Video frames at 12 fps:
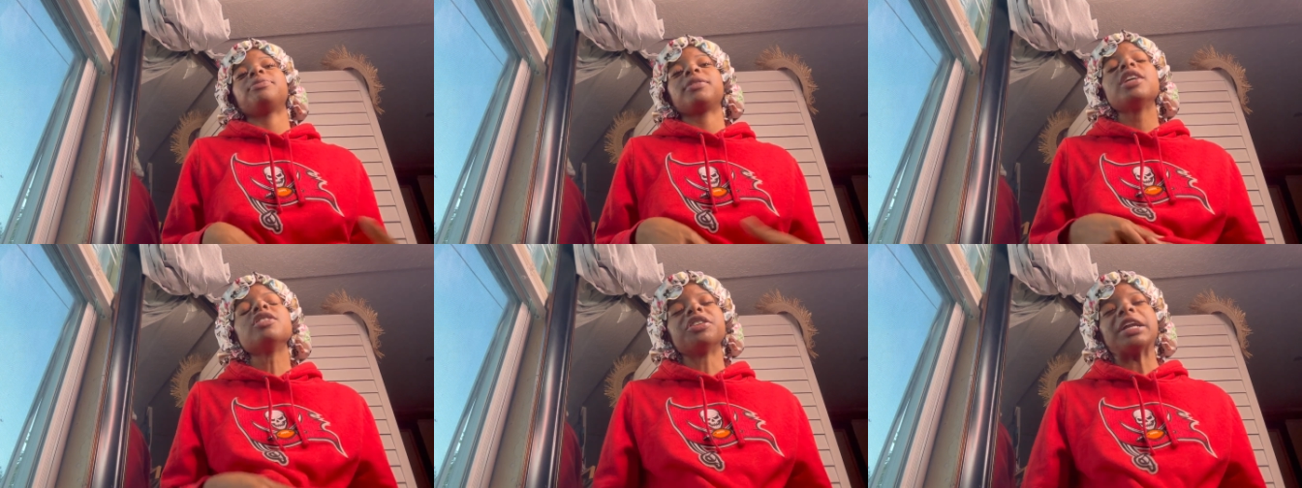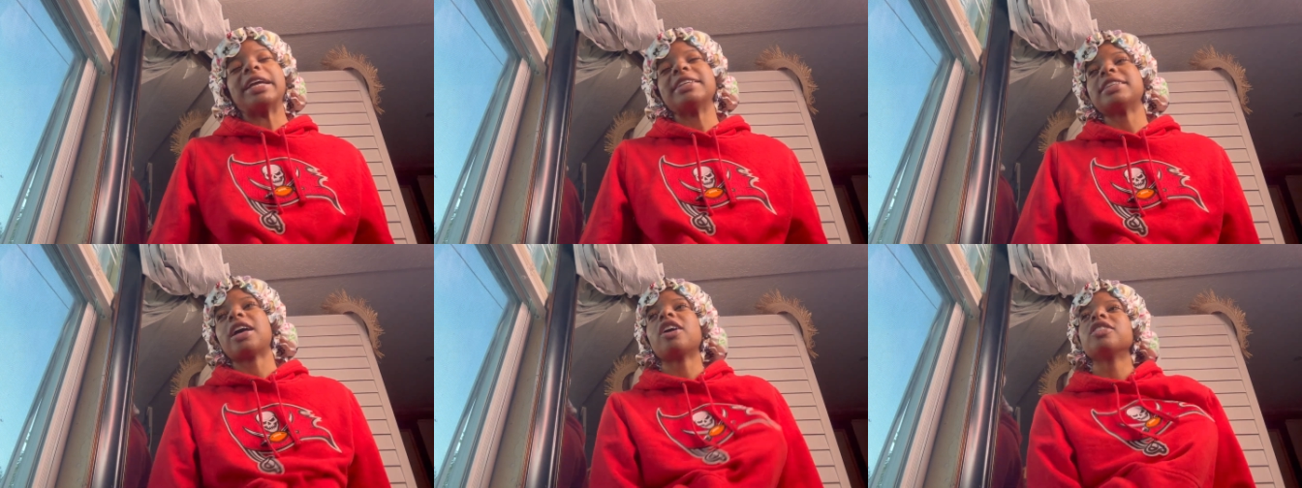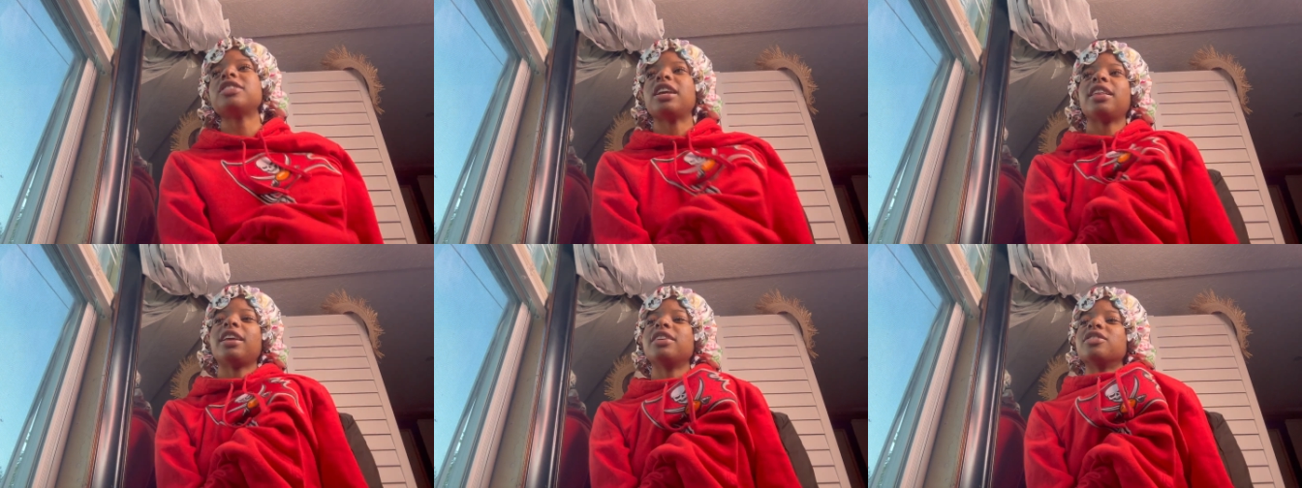His are nice. I'll say
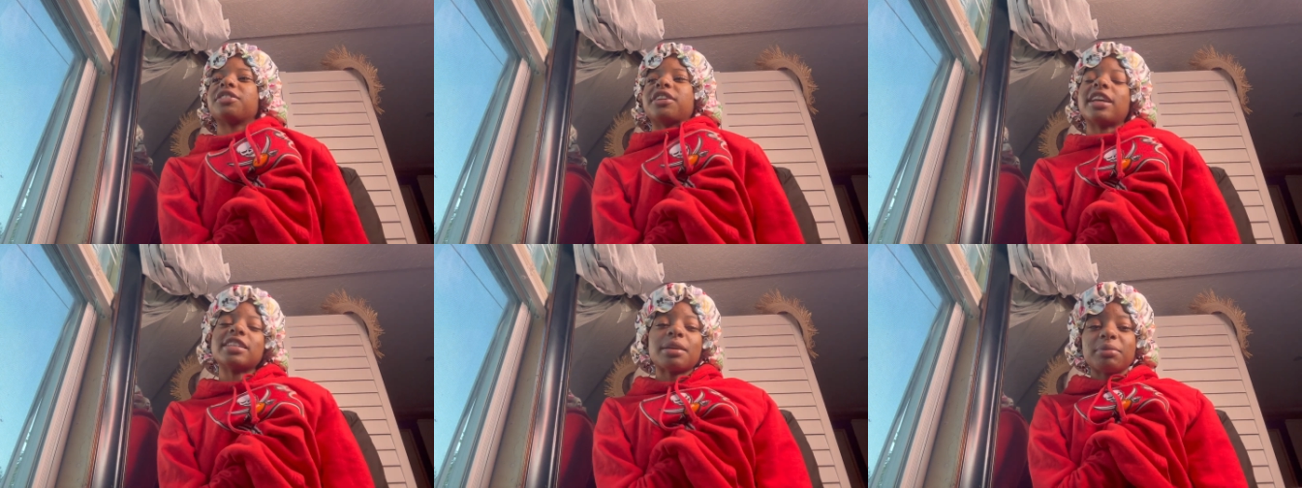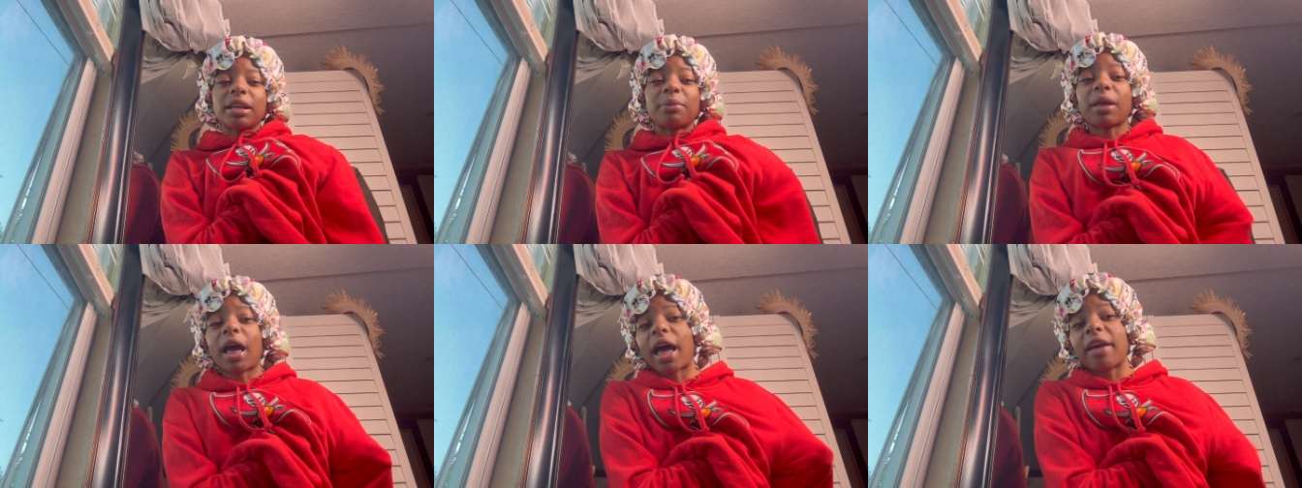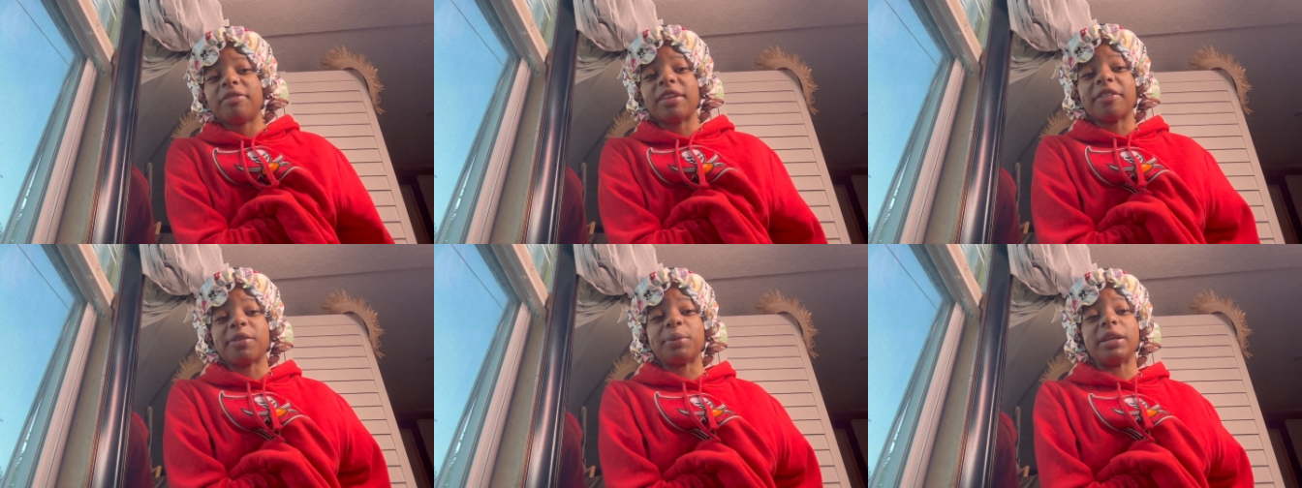that his are nice. I mean, I'm, I've
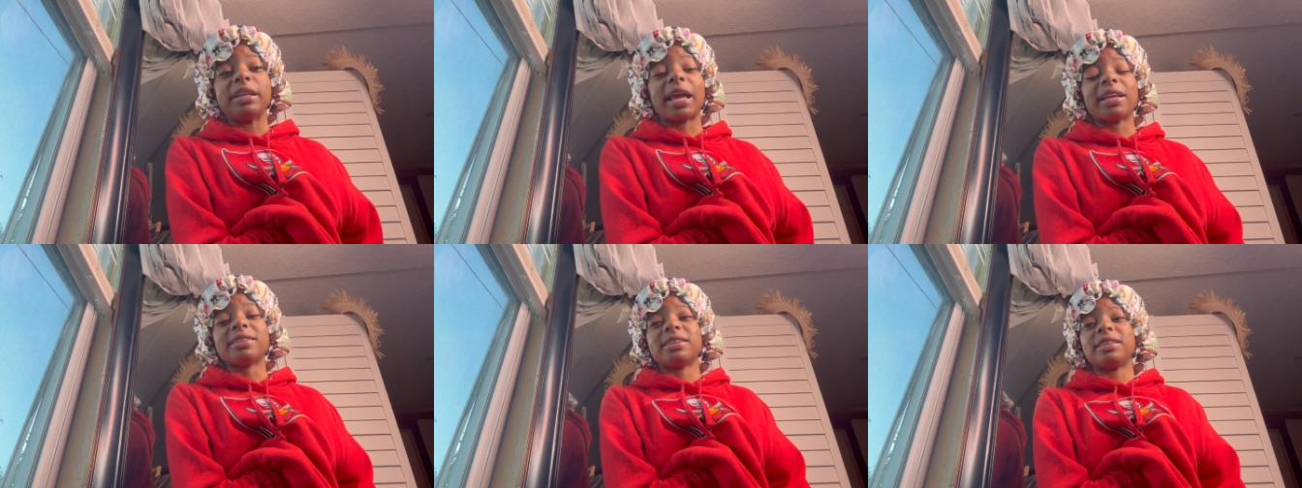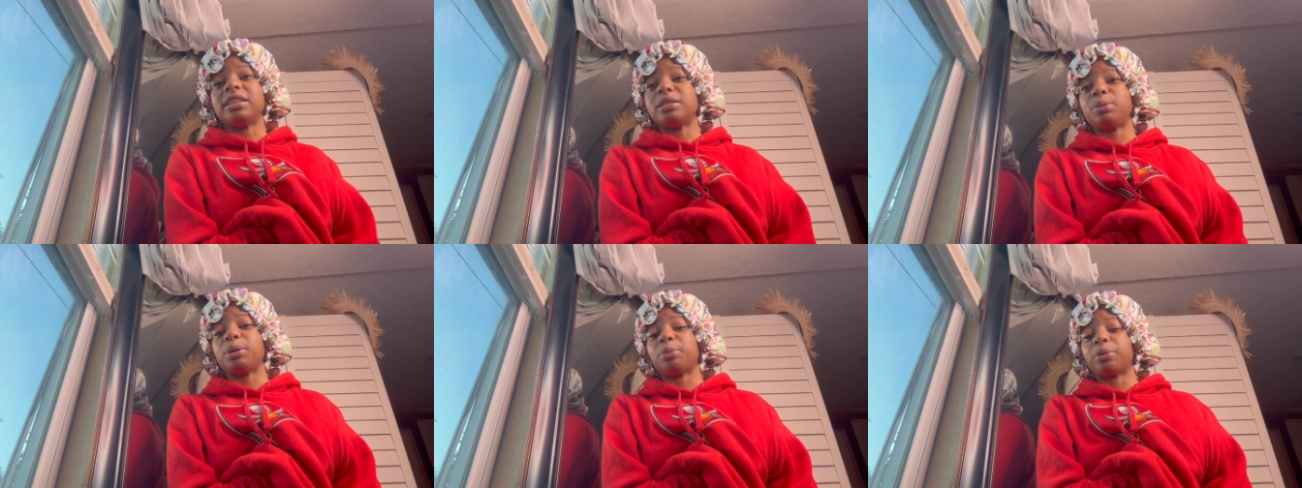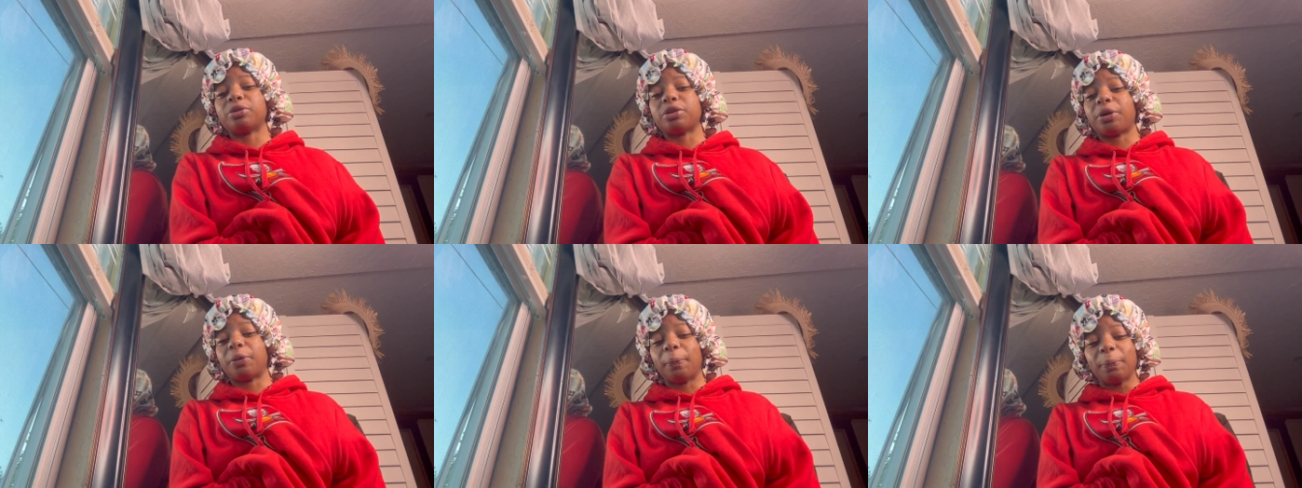never been nice to these people,
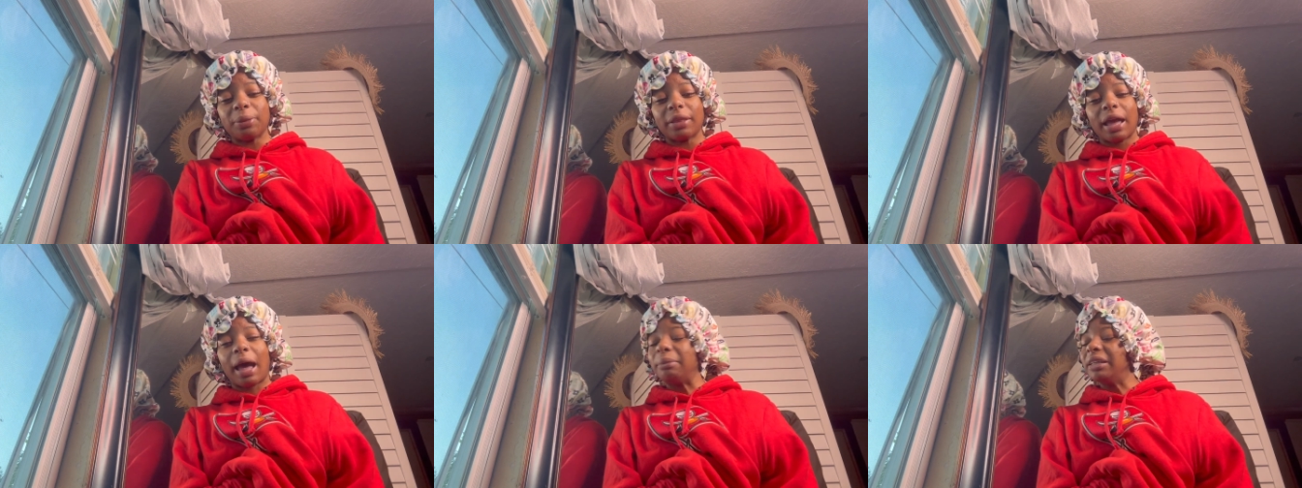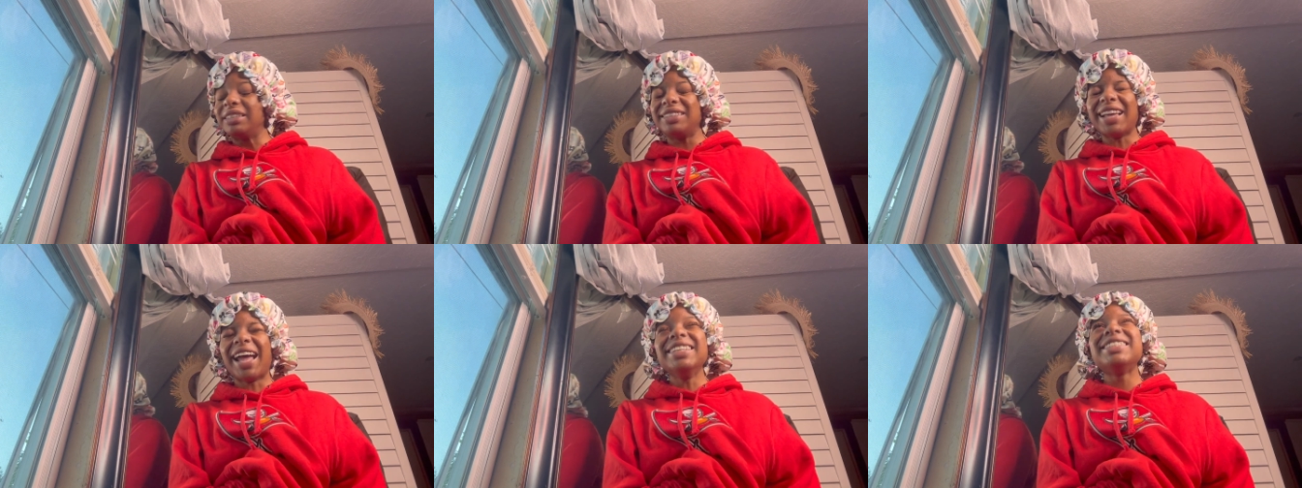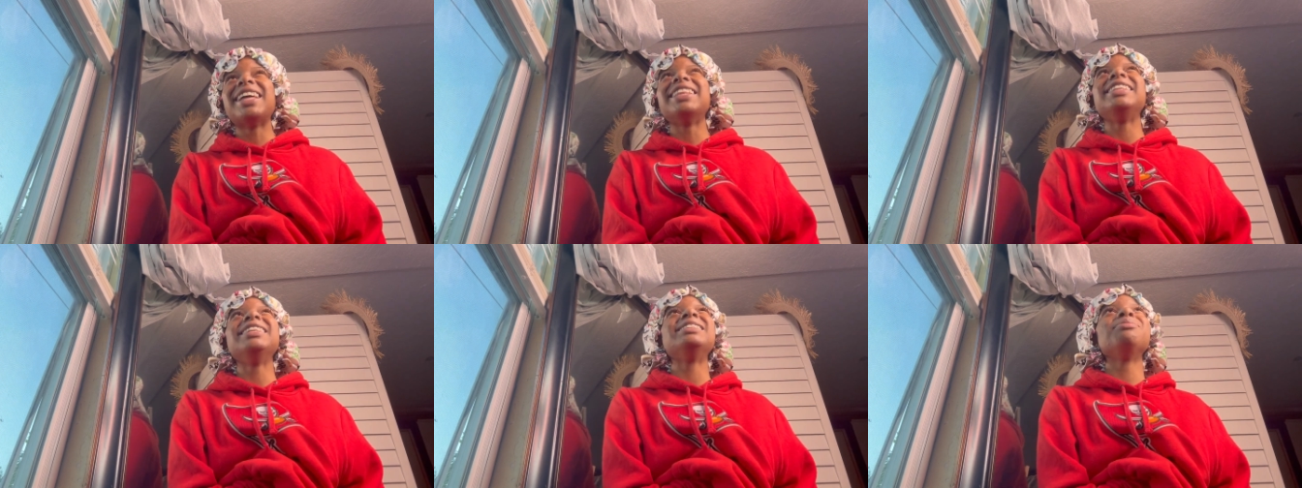so... I mean, I said
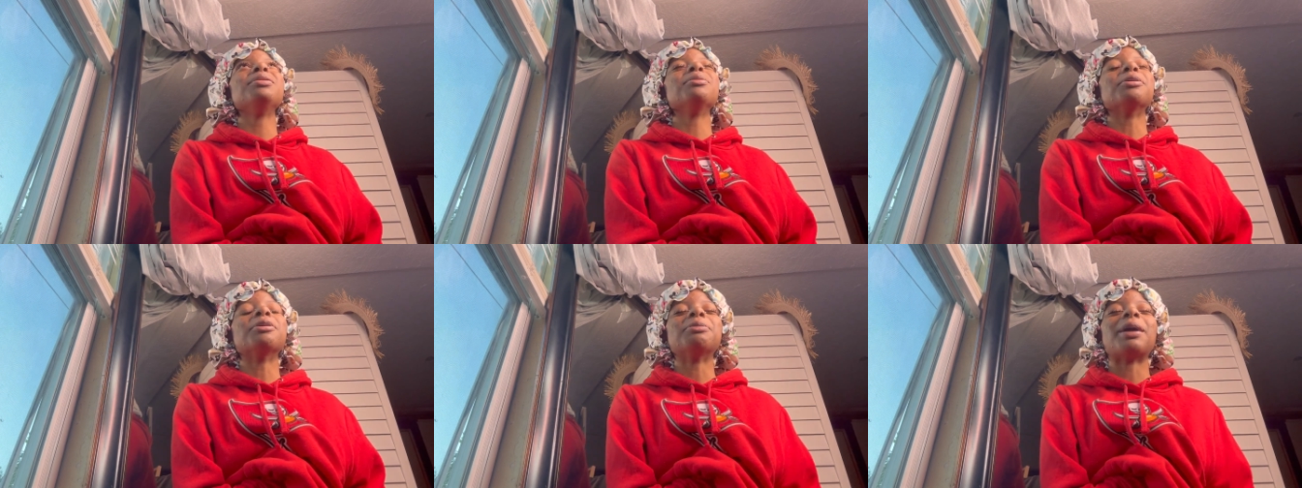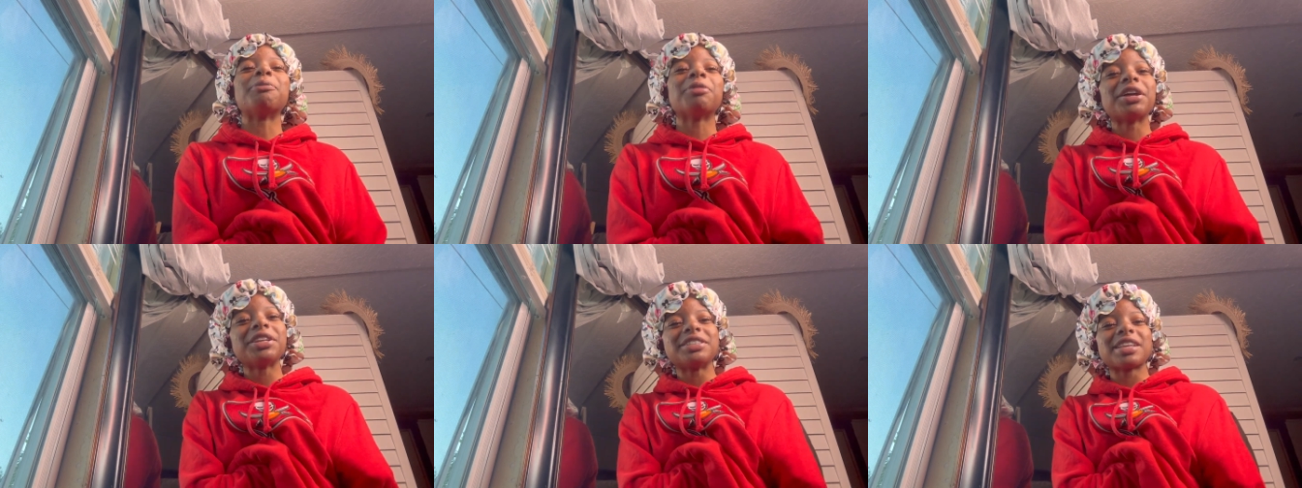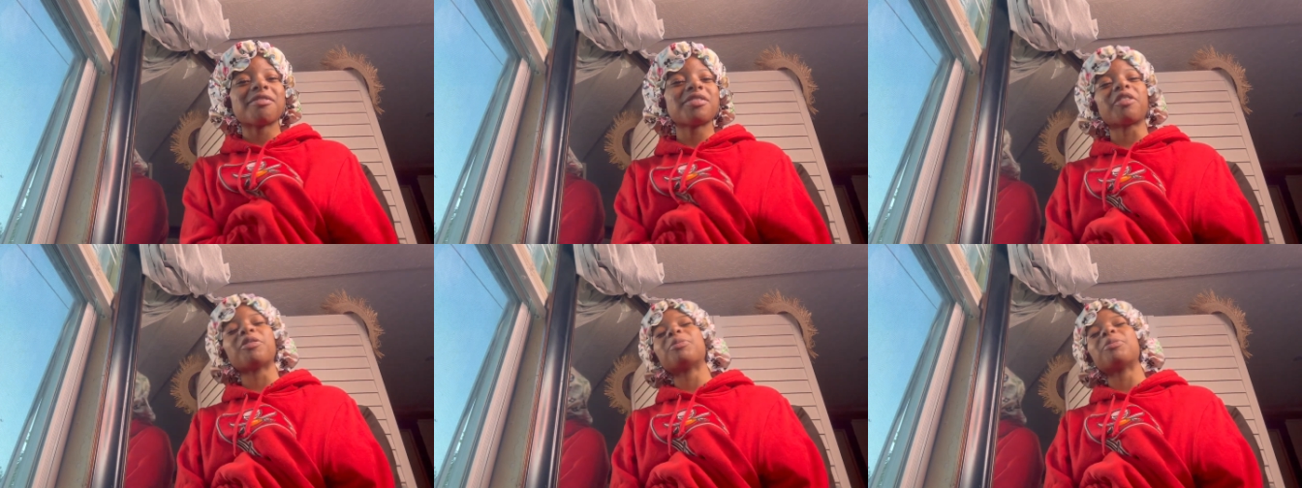these people, my brothers, I've never